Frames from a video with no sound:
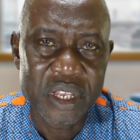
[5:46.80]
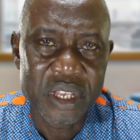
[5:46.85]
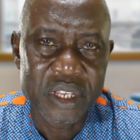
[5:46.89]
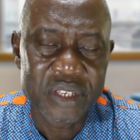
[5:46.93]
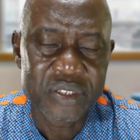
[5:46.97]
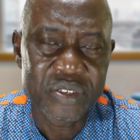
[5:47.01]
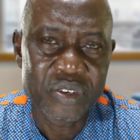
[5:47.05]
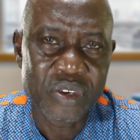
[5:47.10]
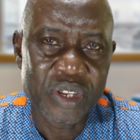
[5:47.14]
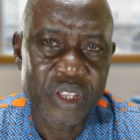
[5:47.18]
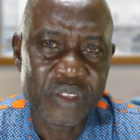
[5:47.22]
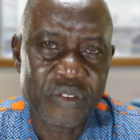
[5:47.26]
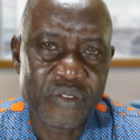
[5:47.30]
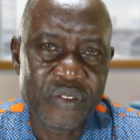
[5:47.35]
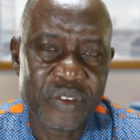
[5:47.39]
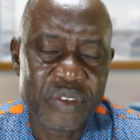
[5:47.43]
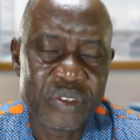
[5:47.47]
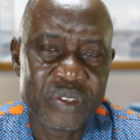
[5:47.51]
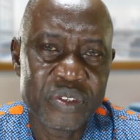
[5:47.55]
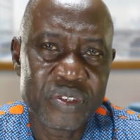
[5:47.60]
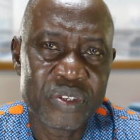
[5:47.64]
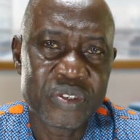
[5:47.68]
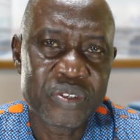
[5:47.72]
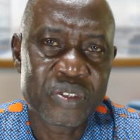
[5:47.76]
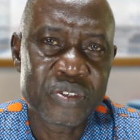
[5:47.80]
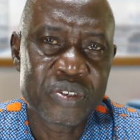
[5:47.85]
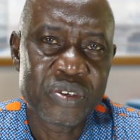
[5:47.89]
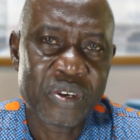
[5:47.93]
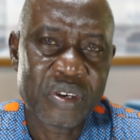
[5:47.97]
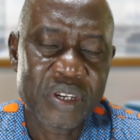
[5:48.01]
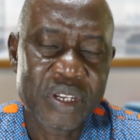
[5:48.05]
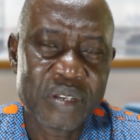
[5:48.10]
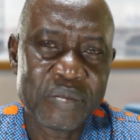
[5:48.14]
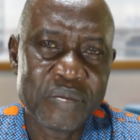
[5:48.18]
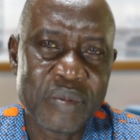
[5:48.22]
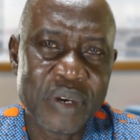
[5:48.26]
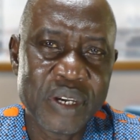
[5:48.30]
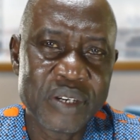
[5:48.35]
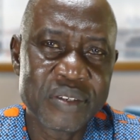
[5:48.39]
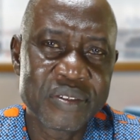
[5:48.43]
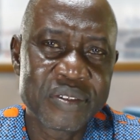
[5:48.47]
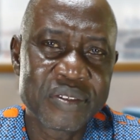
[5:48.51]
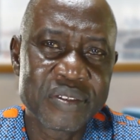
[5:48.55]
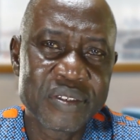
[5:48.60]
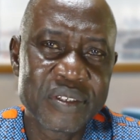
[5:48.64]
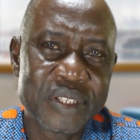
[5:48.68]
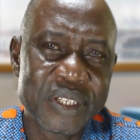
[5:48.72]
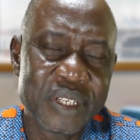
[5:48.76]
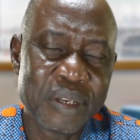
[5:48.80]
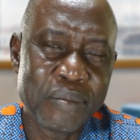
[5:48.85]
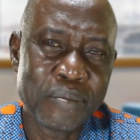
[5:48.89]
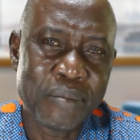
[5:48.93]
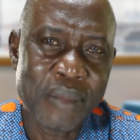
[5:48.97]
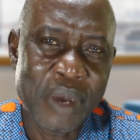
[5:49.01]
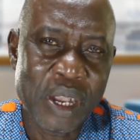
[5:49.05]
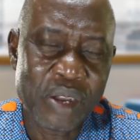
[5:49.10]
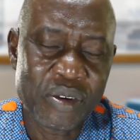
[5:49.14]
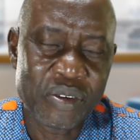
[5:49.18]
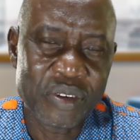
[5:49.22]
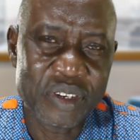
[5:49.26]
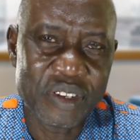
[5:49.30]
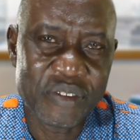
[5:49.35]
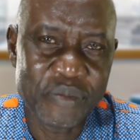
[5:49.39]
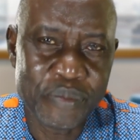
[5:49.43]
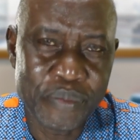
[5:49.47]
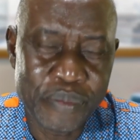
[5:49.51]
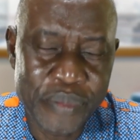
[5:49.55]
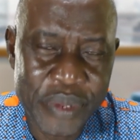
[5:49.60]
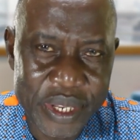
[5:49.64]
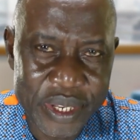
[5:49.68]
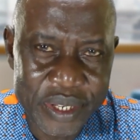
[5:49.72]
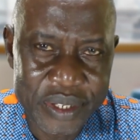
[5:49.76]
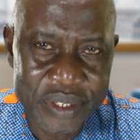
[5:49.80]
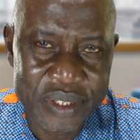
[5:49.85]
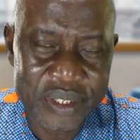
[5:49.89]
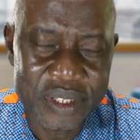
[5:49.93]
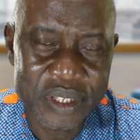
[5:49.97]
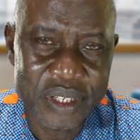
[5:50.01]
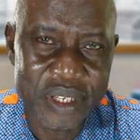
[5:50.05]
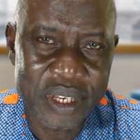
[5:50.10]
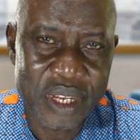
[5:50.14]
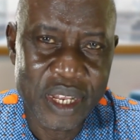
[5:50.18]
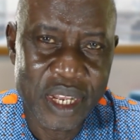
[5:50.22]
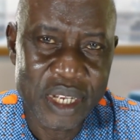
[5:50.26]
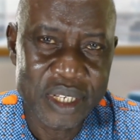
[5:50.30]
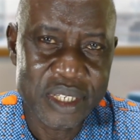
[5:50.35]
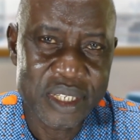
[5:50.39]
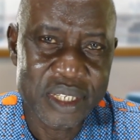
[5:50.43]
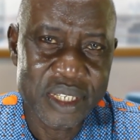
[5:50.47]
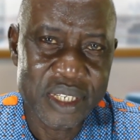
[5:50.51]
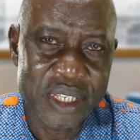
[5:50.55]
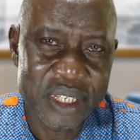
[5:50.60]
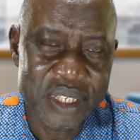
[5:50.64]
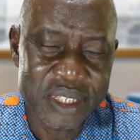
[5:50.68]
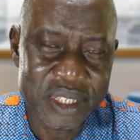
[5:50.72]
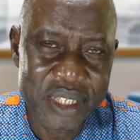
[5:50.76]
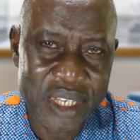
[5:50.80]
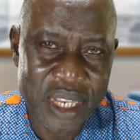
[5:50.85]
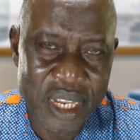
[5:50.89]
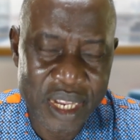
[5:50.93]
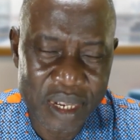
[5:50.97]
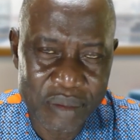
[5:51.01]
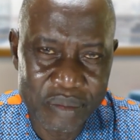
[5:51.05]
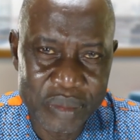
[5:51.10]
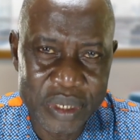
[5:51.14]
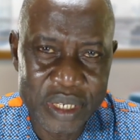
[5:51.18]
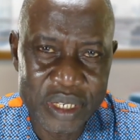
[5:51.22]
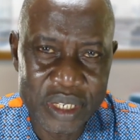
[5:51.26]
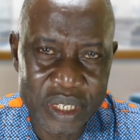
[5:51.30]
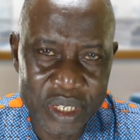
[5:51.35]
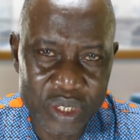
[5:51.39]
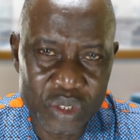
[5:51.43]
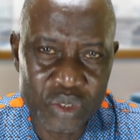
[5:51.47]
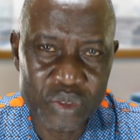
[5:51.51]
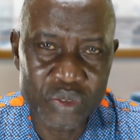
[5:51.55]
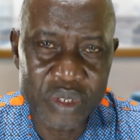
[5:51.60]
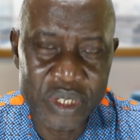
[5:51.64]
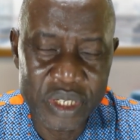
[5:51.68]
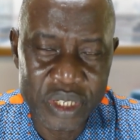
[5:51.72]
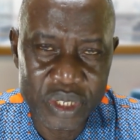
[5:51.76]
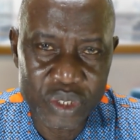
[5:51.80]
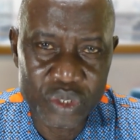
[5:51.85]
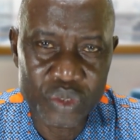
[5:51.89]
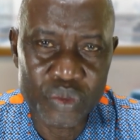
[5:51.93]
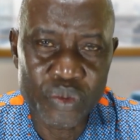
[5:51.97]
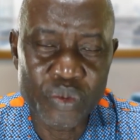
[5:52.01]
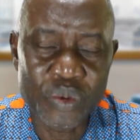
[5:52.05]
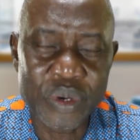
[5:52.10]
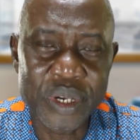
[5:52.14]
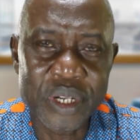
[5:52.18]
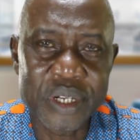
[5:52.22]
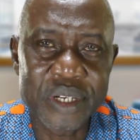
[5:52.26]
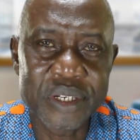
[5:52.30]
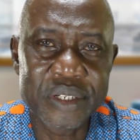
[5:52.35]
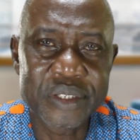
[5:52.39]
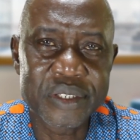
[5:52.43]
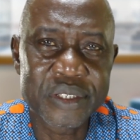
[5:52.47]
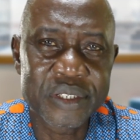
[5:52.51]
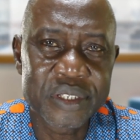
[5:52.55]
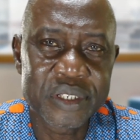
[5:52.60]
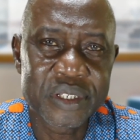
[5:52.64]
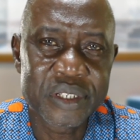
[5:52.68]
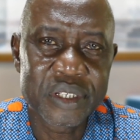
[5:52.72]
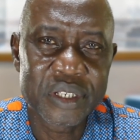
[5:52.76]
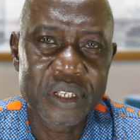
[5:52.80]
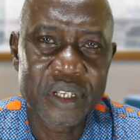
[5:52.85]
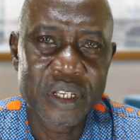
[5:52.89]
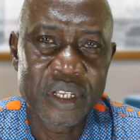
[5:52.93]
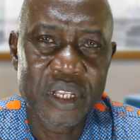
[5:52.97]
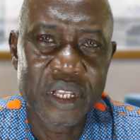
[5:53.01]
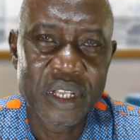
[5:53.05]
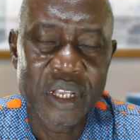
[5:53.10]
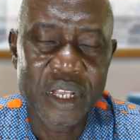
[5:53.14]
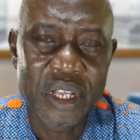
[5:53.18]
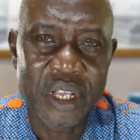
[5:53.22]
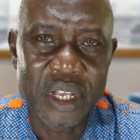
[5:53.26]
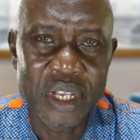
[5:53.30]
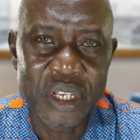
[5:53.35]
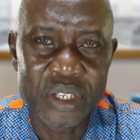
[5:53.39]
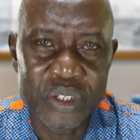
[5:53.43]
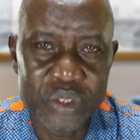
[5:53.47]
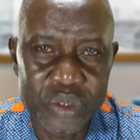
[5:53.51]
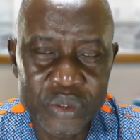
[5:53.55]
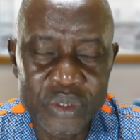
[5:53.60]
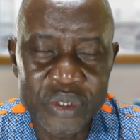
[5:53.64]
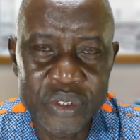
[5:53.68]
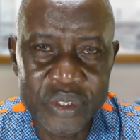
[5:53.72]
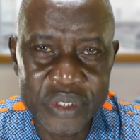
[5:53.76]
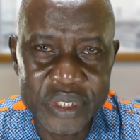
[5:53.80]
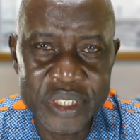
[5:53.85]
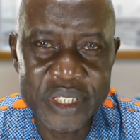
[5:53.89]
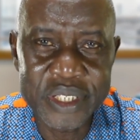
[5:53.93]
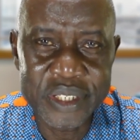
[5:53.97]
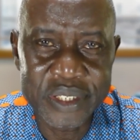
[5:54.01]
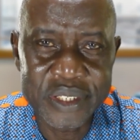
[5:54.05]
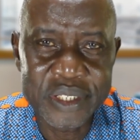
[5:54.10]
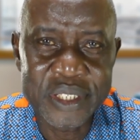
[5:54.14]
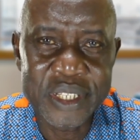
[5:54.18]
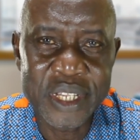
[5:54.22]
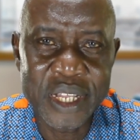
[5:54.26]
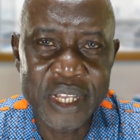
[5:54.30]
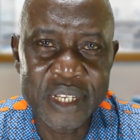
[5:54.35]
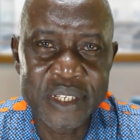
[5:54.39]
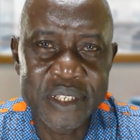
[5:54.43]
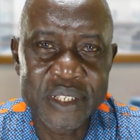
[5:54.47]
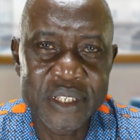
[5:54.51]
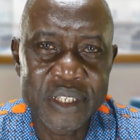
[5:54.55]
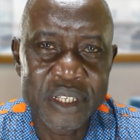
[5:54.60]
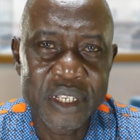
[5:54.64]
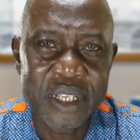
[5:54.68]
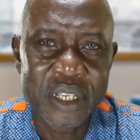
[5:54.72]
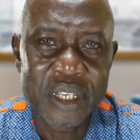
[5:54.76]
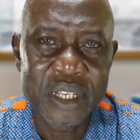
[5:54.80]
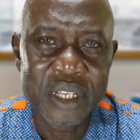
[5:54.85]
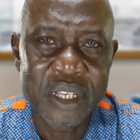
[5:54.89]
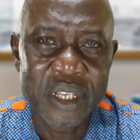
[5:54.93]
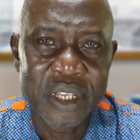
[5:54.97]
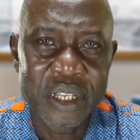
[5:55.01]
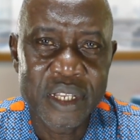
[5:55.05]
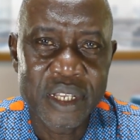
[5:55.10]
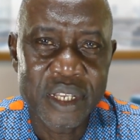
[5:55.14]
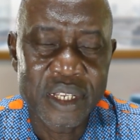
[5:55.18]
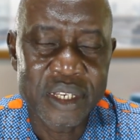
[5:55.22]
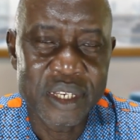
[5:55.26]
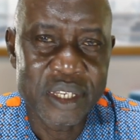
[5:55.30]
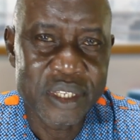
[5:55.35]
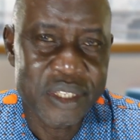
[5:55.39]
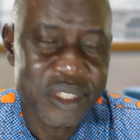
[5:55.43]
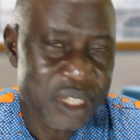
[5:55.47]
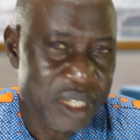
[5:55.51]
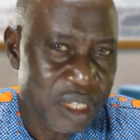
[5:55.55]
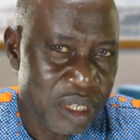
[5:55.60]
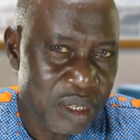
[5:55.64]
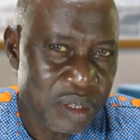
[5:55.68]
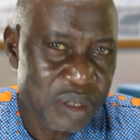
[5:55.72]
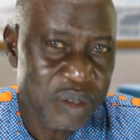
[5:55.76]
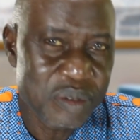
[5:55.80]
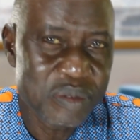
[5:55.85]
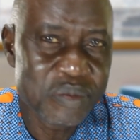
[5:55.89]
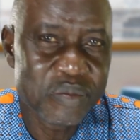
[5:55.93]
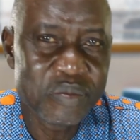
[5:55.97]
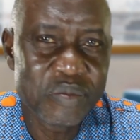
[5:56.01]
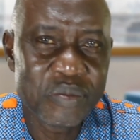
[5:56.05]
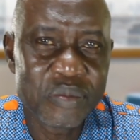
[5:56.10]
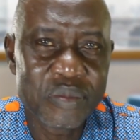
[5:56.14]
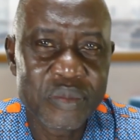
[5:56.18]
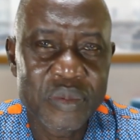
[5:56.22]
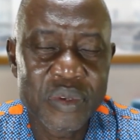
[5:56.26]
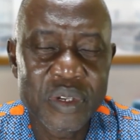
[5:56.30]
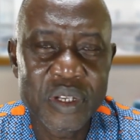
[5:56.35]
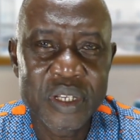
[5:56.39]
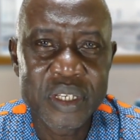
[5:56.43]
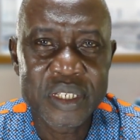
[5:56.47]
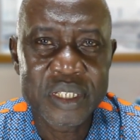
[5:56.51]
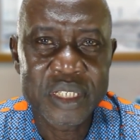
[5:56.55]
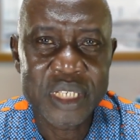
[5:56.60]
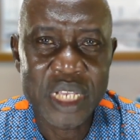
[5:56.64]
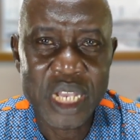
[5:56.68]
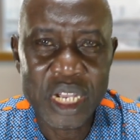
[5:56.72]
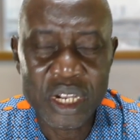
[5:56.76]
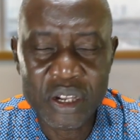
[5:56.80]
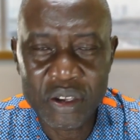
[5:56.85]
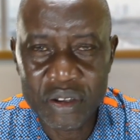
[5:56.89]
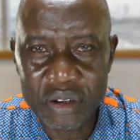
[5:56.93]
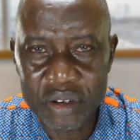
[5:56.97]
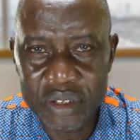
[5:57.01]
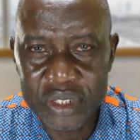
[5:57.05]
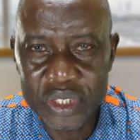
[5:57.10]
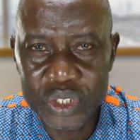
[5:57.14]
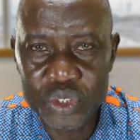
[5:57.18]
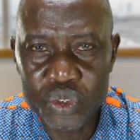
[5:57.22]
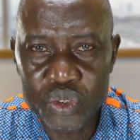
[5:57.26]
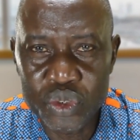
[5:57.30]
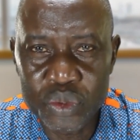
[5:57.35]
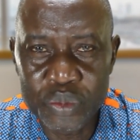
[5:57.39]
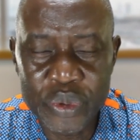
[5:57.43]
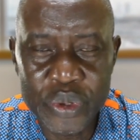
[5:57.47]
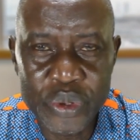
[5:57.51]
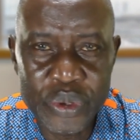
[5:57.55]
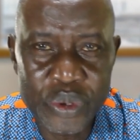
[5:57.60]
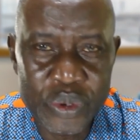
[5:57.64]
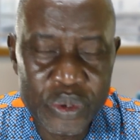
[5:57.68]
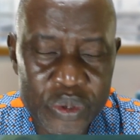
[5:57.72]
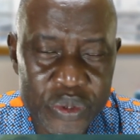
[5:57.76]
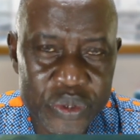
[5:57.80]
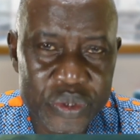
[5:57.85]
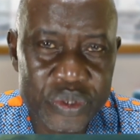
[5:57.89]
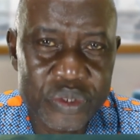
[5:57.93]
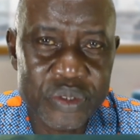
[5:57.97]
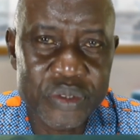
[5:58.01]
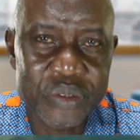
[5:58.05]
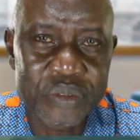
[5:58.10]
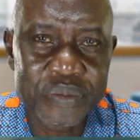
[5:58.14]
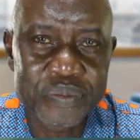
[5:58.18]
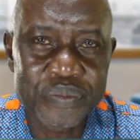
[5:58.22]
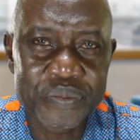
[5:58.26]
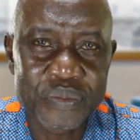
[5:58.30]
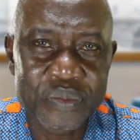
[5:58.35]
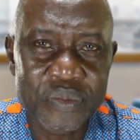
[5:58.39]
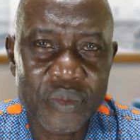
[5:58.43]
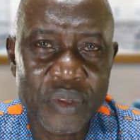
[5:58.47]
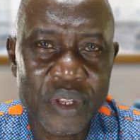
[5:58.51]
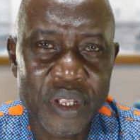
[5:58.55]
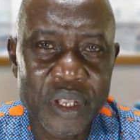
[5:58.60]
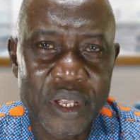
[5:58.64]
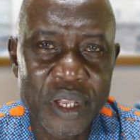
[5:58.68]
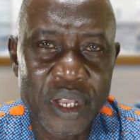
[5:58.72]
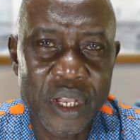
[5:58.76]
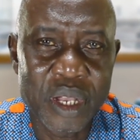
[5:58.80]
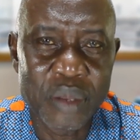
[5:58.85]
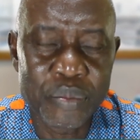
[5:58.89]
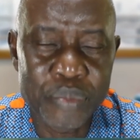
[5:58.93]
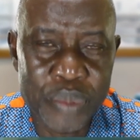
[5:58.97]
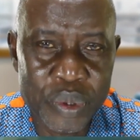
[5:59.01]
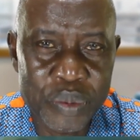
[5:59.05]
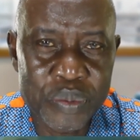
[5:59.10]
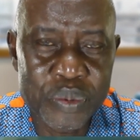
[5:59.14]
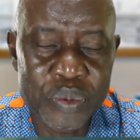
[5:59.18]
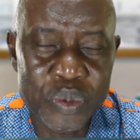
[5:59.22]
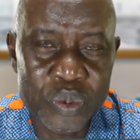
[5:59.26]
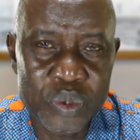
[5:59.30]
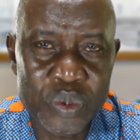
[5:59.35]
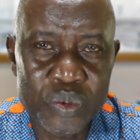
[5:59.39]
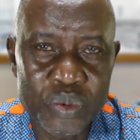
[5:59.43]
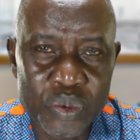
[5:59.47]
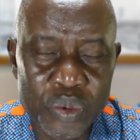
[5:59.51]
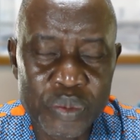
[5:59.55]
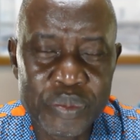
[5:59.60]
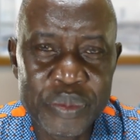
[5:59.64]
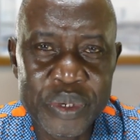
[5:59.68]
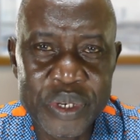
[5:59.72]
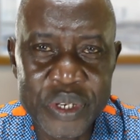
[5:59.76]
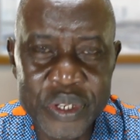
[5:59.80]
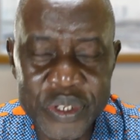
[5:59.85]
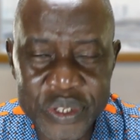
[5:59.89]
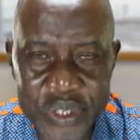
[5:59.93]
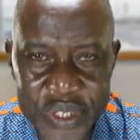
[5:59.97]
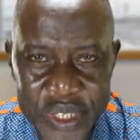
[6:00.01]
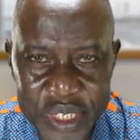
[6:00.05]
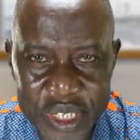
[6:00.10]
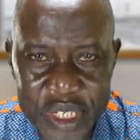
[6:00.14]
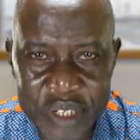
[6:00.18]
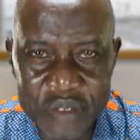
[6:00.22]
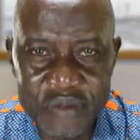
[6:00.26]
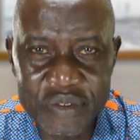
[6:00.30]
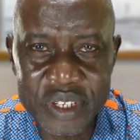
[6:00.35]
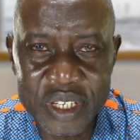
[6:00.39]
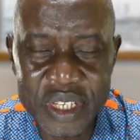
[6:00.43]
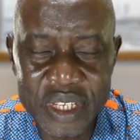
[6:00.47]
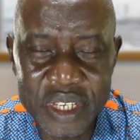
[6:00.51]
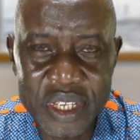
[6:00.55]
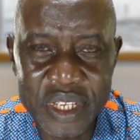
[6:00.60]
So if you talk about the mark of the beast that is coming into this world, you will notice that the same psychology will be used. People will be deceived